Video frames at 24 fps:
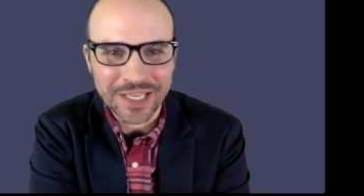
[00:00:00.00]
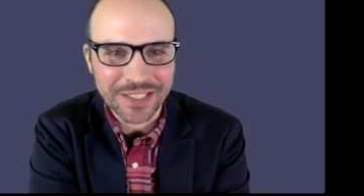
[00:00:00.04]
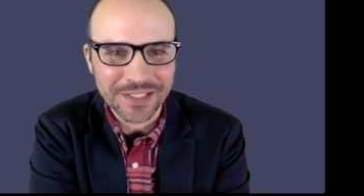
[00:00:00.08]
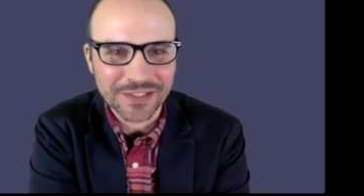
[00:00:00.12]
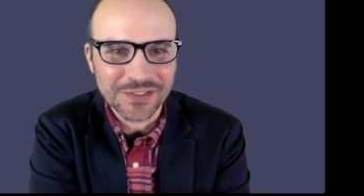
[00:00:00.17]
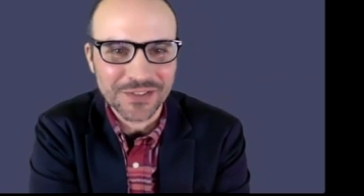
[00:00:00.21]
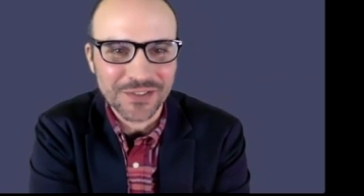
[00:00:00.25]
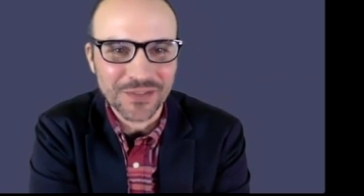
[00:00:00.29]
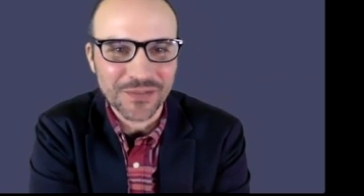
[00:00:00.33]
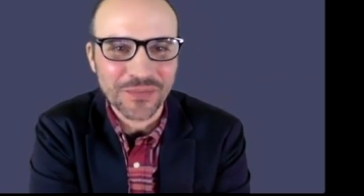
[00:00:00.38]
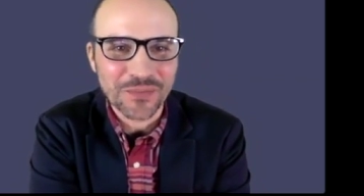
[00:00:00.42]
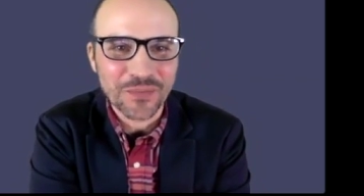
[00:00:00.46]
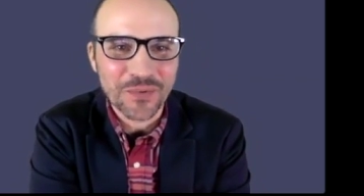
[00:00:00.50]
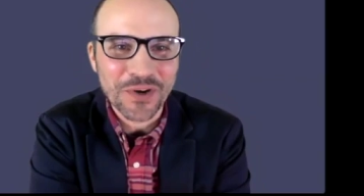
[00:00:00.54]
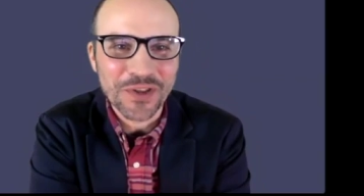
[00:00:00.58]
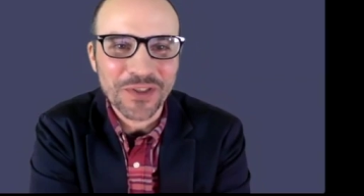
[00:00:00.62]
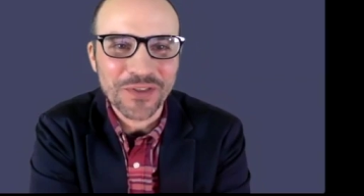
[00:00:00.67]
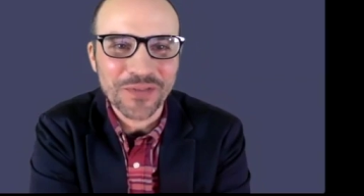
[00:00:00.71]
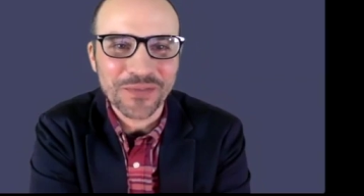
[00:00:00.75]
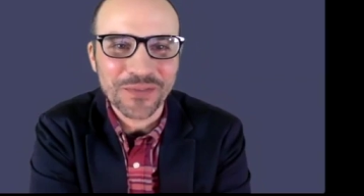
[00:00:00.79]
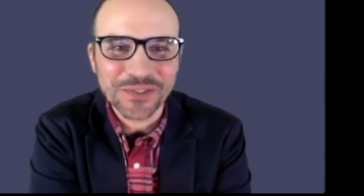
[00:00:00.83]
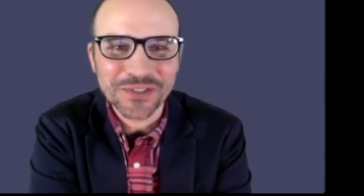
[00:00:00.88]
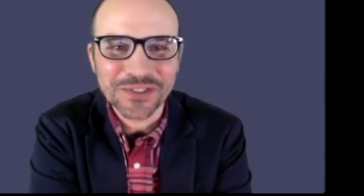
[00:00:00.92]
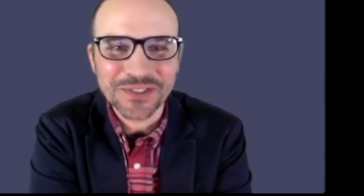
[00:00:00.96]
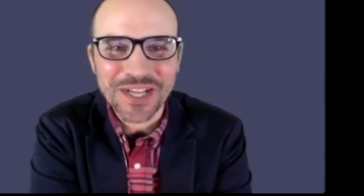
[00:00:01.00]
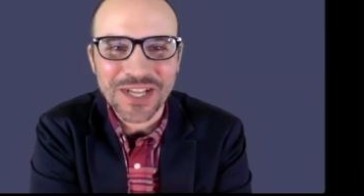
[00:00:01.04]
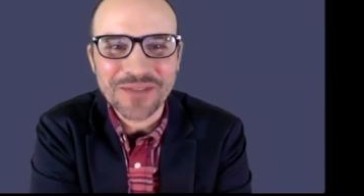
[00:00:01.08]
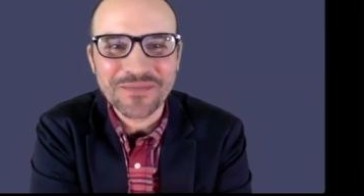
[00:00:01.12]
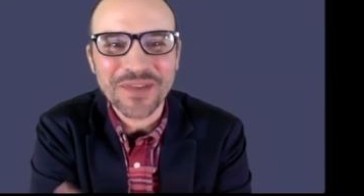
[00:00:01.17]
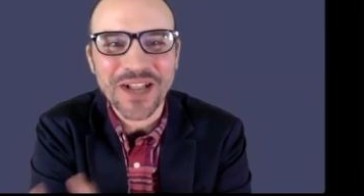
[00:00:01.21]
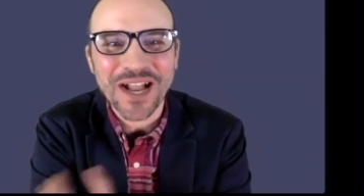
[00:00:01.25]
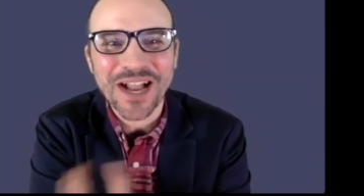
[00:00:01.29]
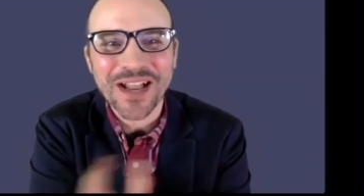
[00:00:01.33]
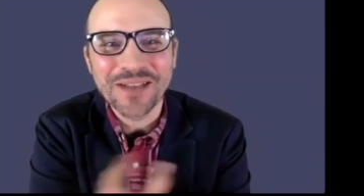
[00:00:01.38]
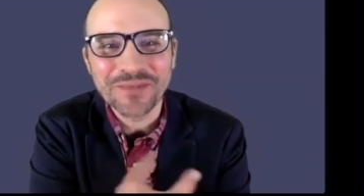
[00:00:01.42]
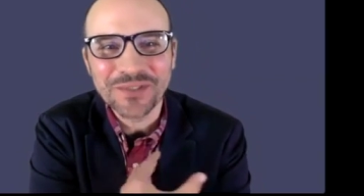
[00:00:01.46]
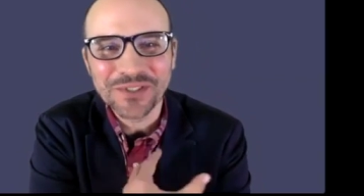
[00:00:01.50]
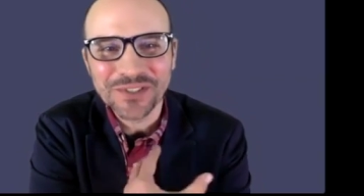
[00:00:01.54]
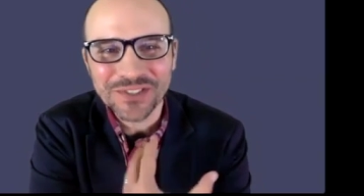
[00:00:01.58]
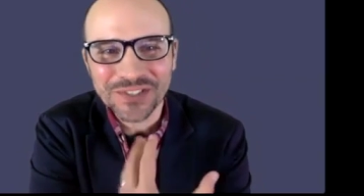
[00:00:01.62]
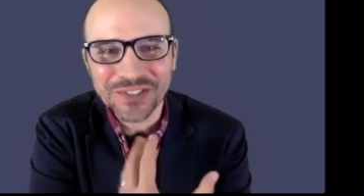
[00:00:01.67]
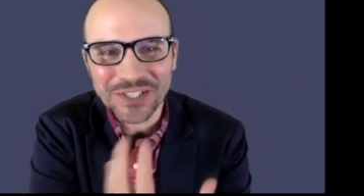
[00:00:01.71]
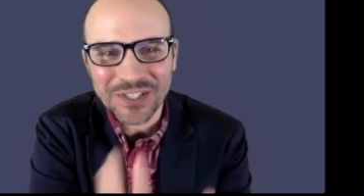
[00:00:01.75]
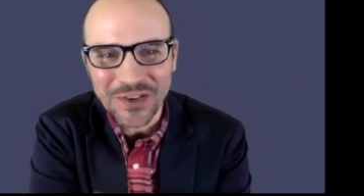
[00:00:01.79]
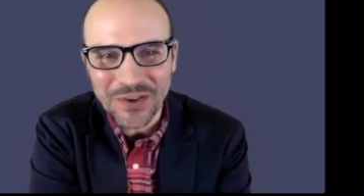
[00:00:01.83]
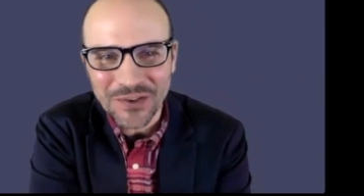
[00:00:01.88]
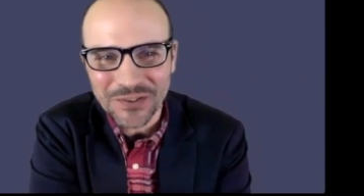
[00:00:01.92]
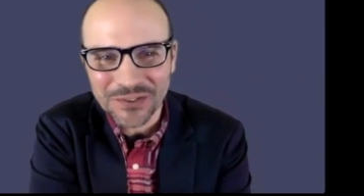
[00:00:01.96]
It's one of the first times I'm
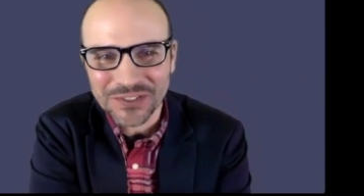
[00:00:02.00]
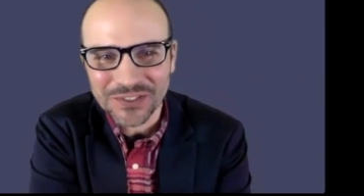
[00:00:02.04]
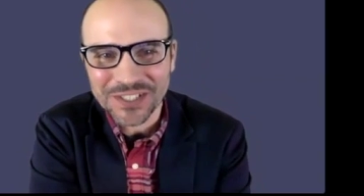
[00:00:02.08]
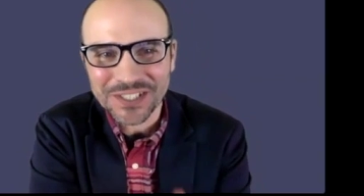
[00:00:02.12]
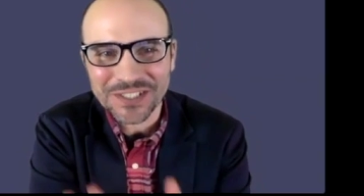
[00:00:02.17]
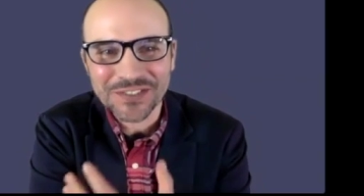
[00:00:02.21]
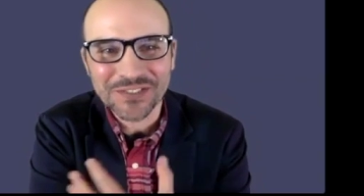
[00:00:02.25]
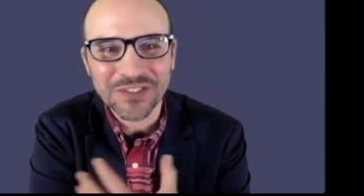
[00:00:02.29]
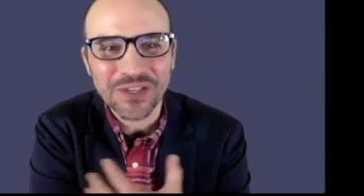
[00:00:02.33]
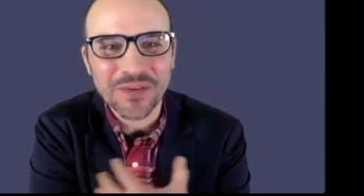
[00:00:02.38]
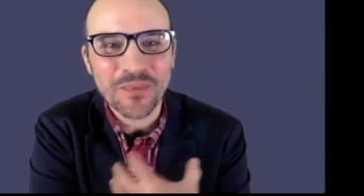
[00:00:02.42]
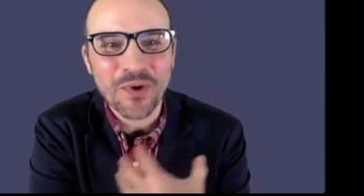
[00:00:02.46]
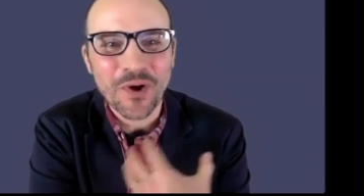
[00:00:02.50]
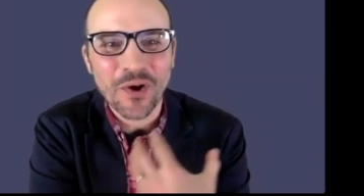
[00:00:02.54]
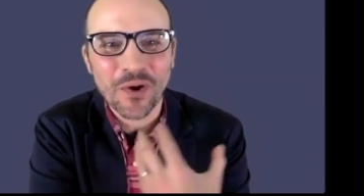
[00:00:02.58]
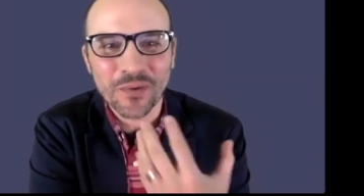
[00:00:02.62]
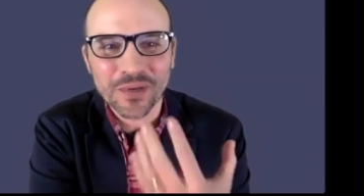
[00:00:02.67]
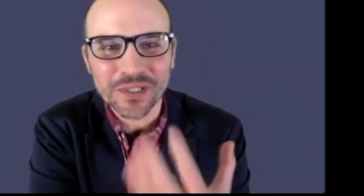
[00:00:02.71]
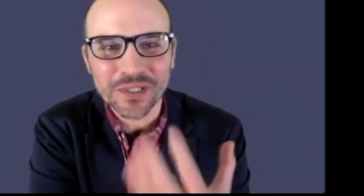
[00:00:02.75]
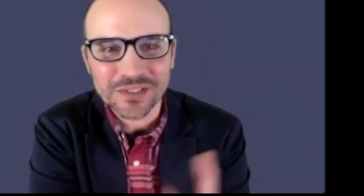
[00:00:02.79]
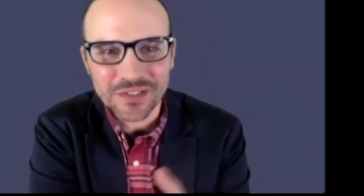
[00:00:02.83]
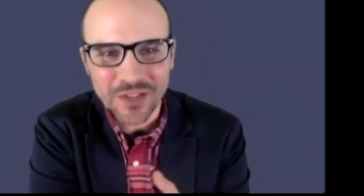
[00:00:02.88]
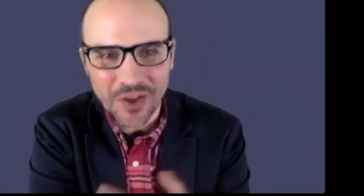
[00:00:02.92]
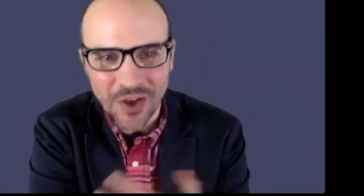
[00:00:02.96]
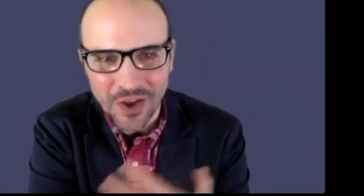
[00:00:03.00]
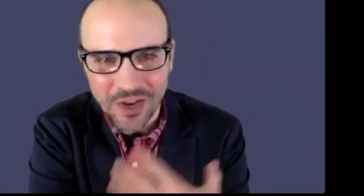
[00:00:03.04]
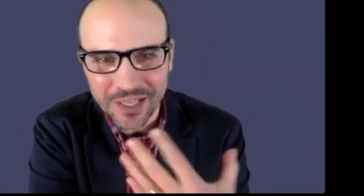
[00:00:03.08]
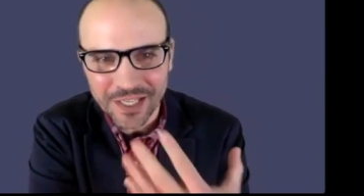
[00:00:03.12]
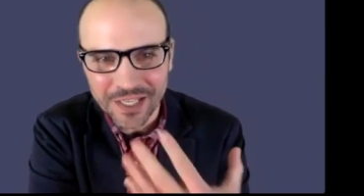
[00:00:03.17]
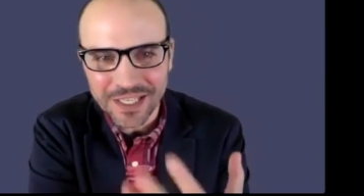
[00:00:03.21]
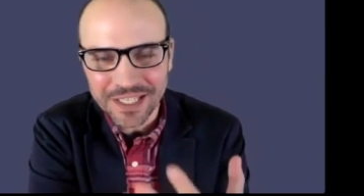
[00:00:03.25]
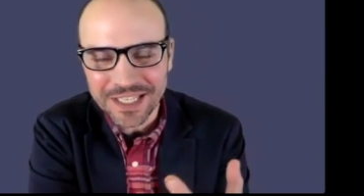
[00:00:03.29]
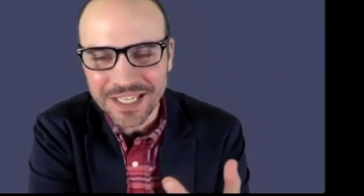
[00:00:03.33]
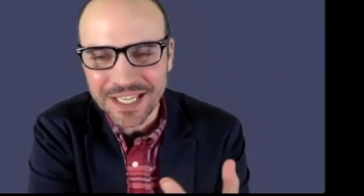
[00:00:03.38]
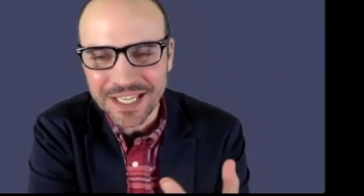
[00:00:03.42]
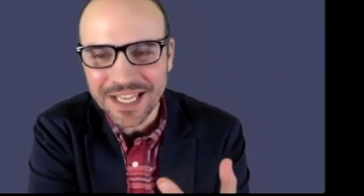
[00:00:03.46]
usually hosting, so I'm always talking,